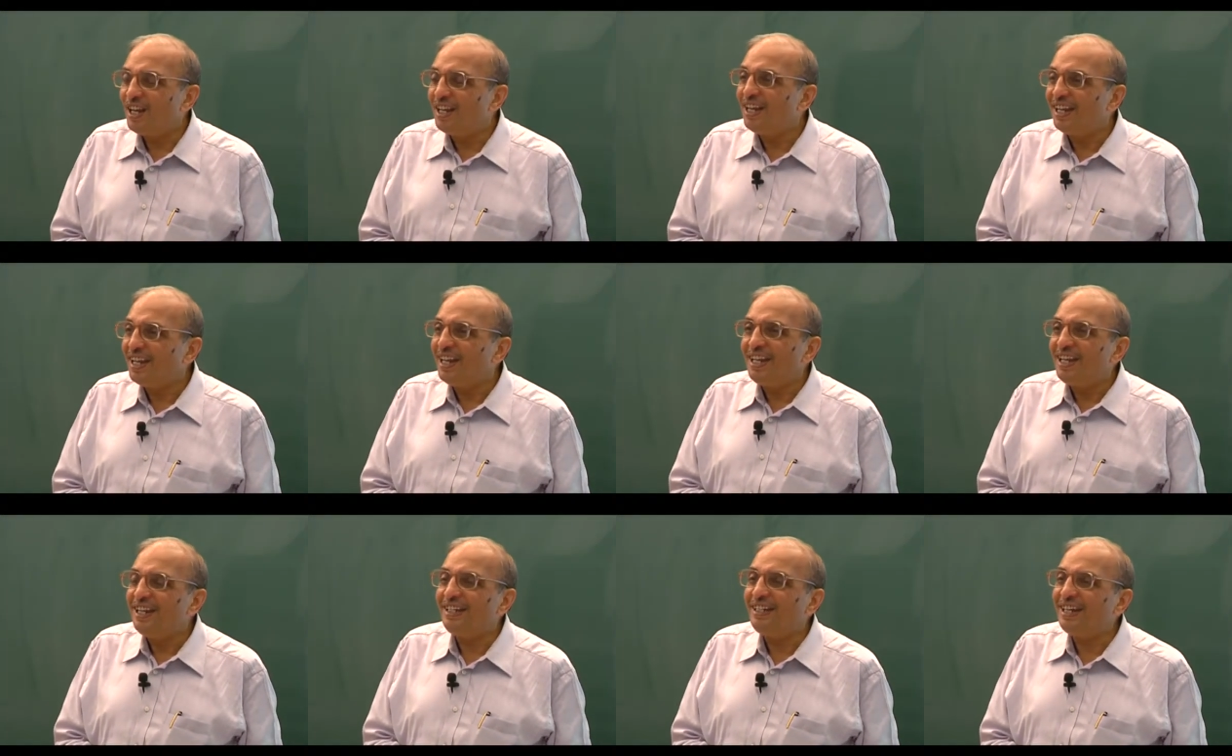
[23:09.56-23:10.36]
it,
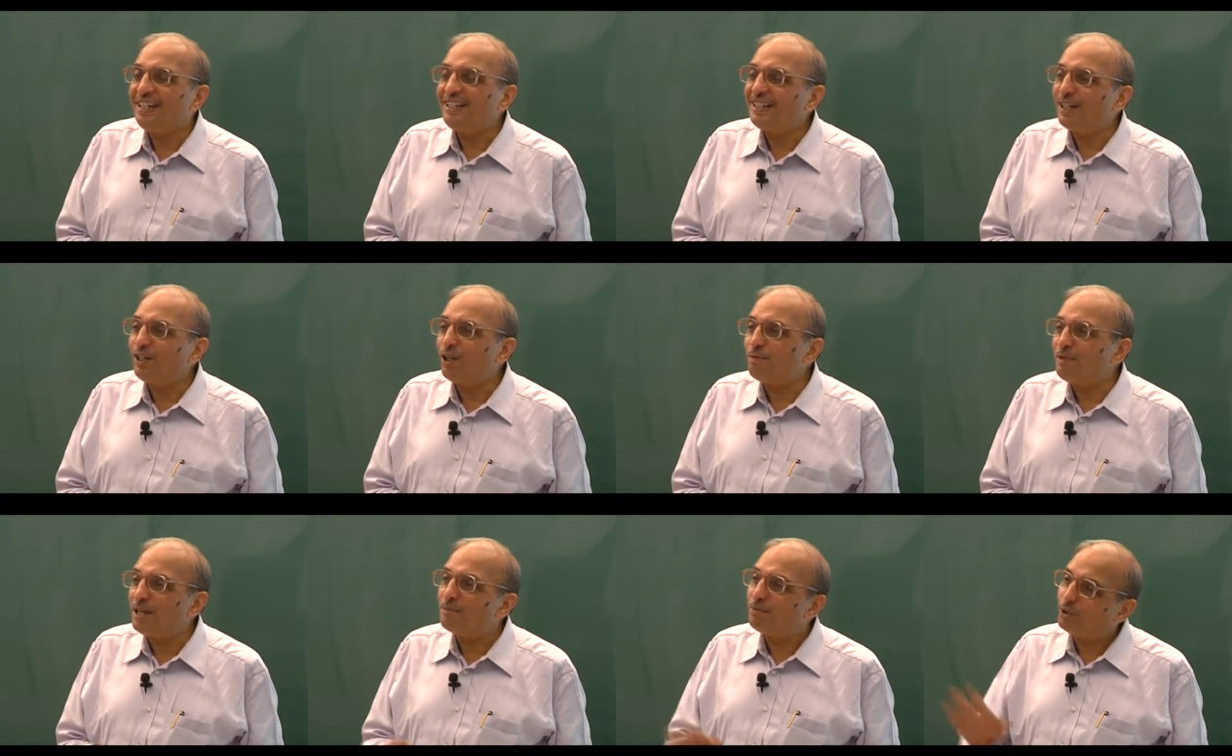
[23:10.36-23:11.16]
it cannot
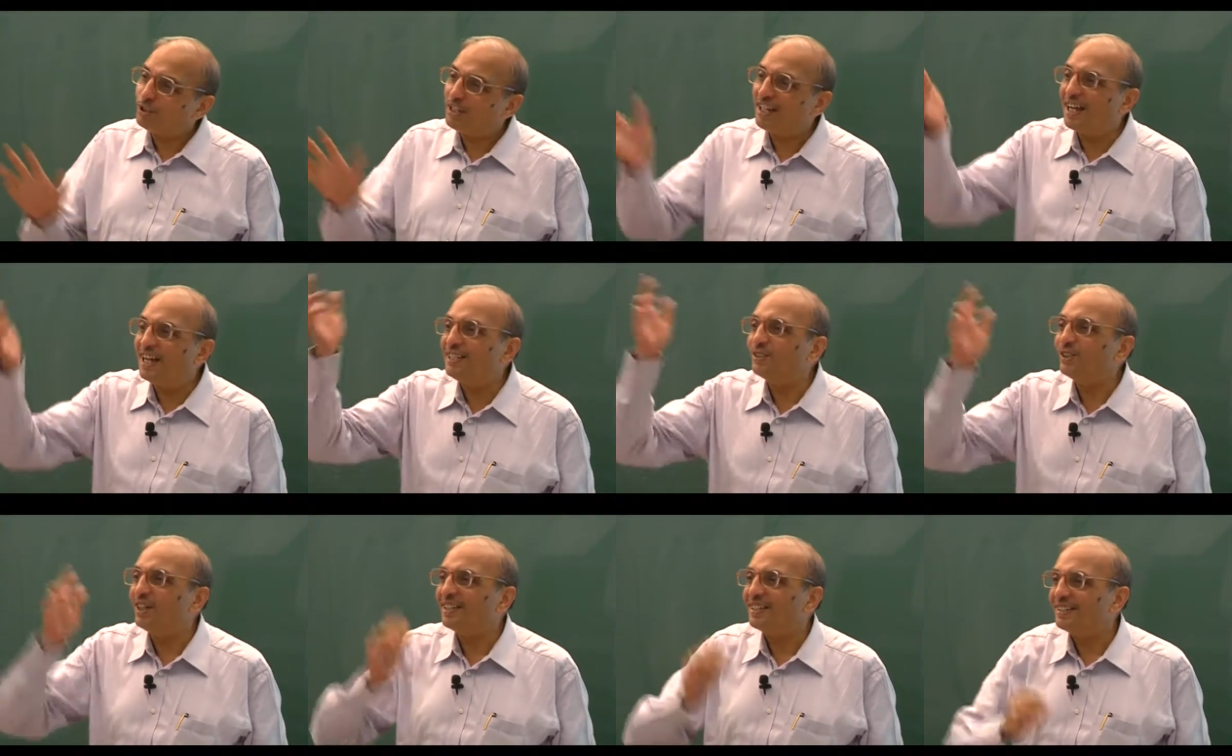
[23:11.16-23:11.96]
be a muh dikhai
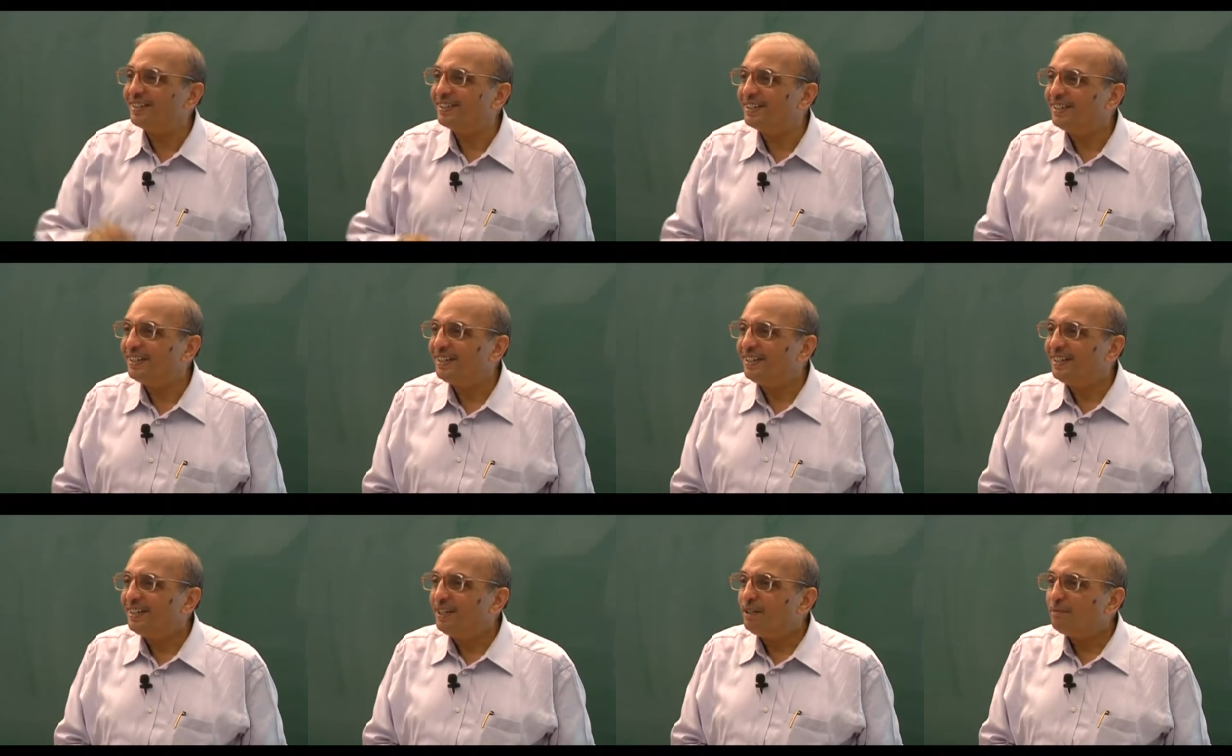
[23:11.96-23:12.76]
sorry.
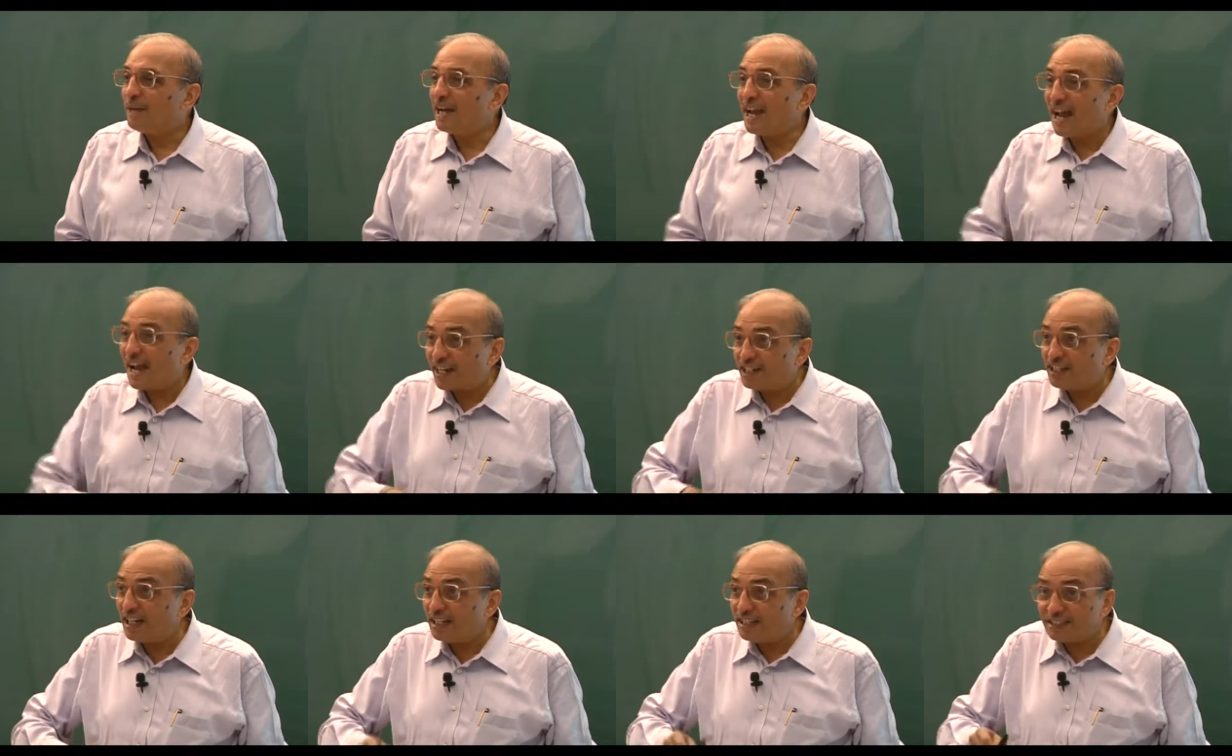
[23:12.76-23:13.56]
My
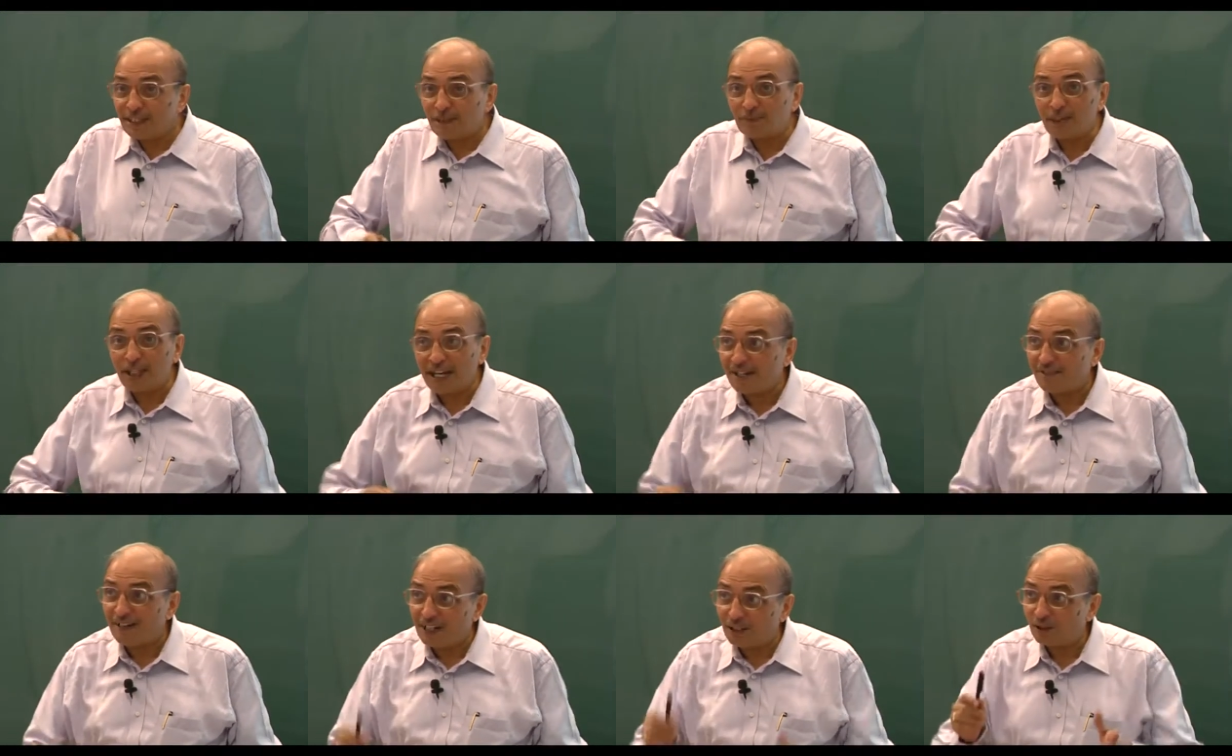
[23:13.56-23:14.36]
action
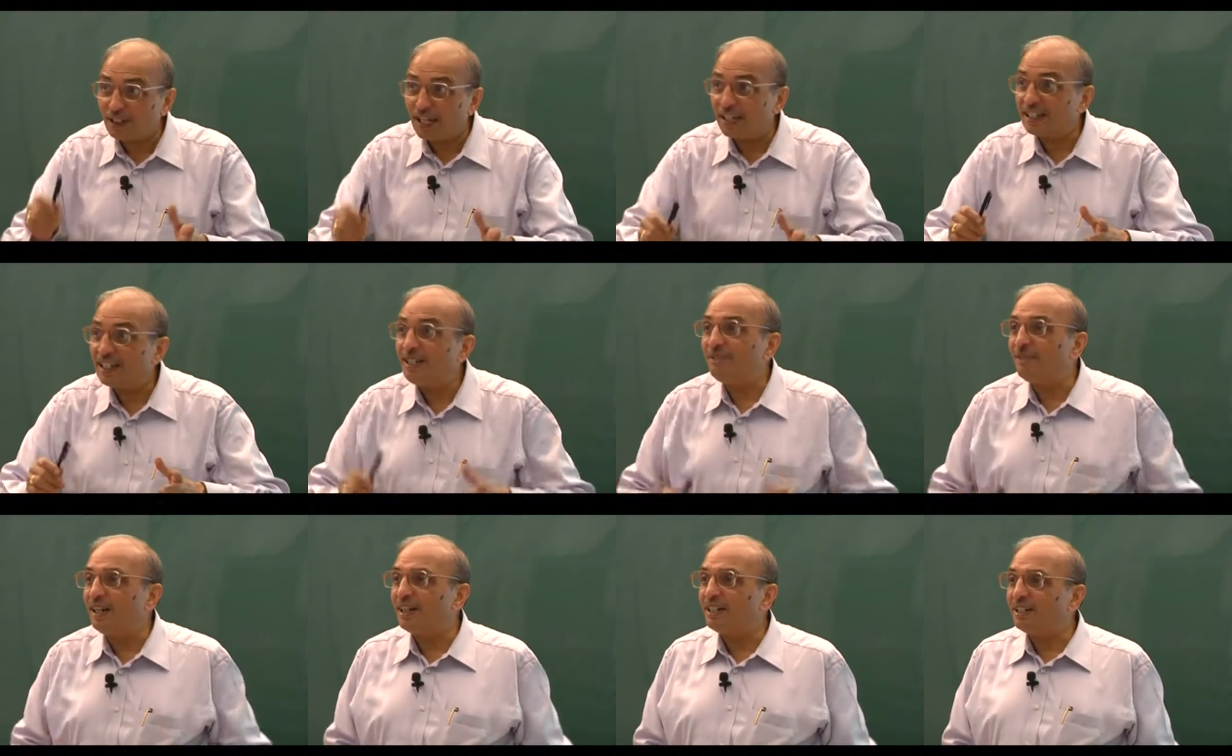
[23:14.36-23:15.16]
subsequent to that
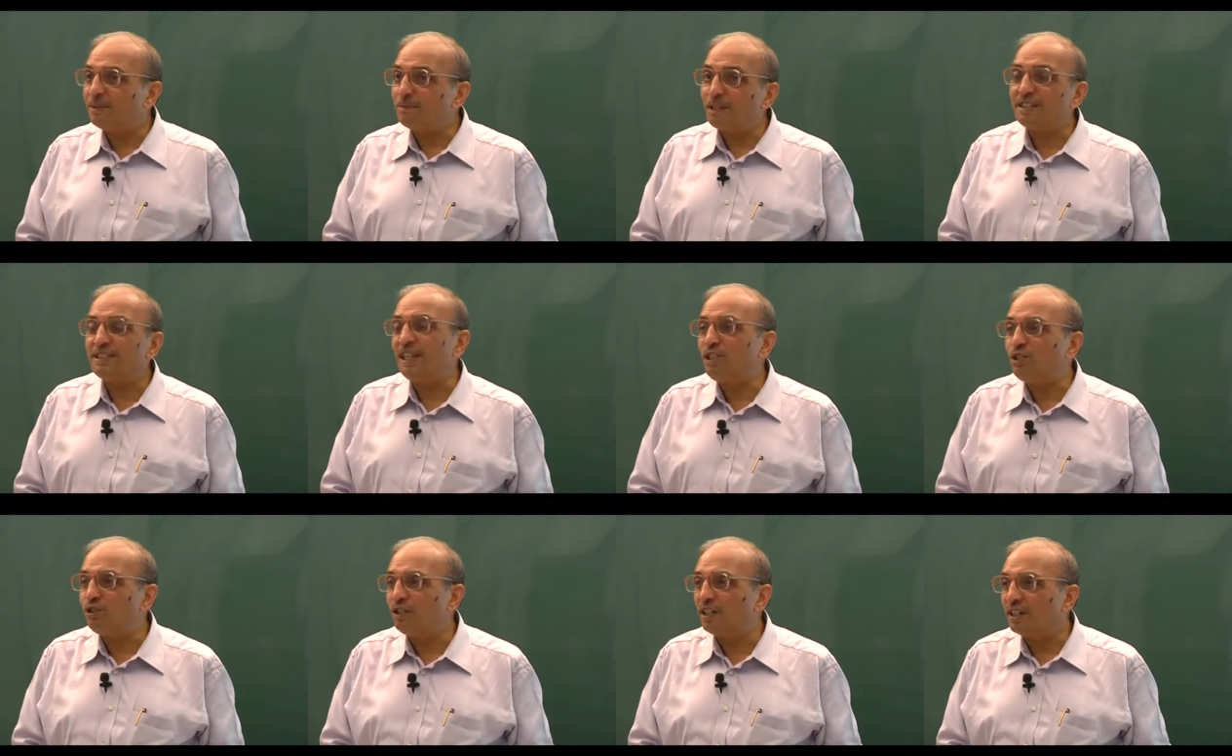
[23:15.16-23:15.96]
event must
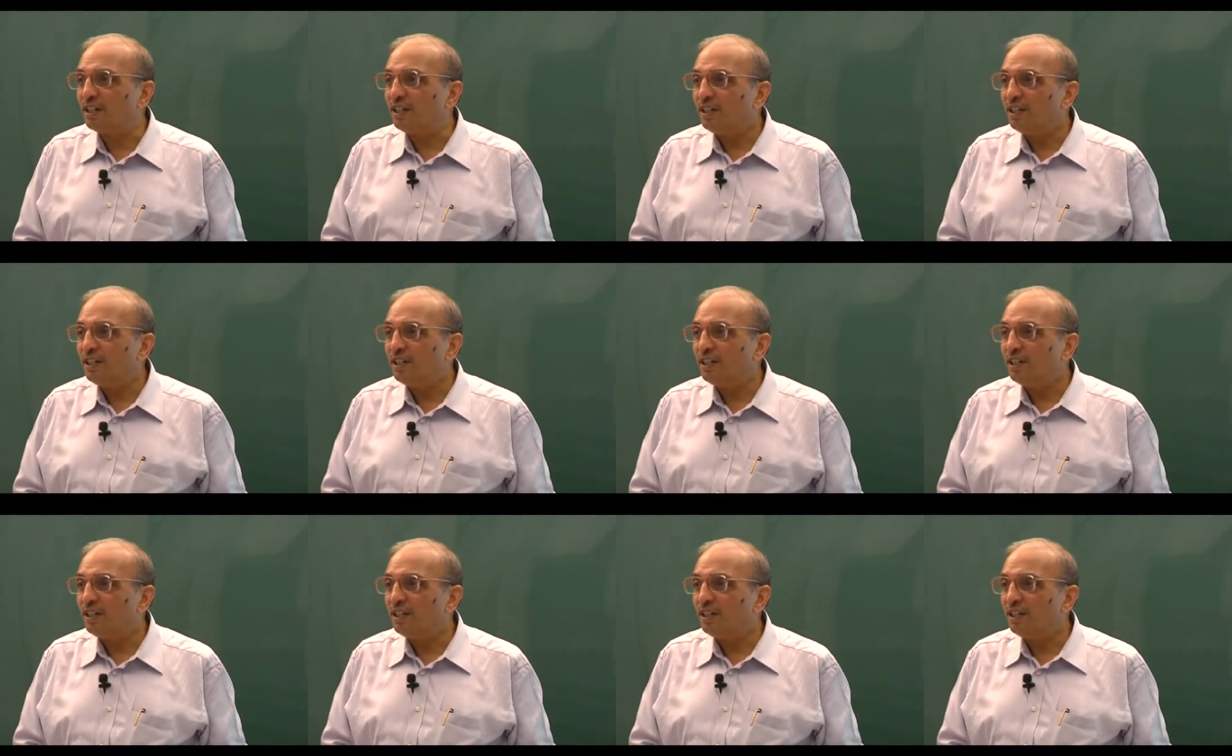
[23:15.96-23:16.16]
ensure.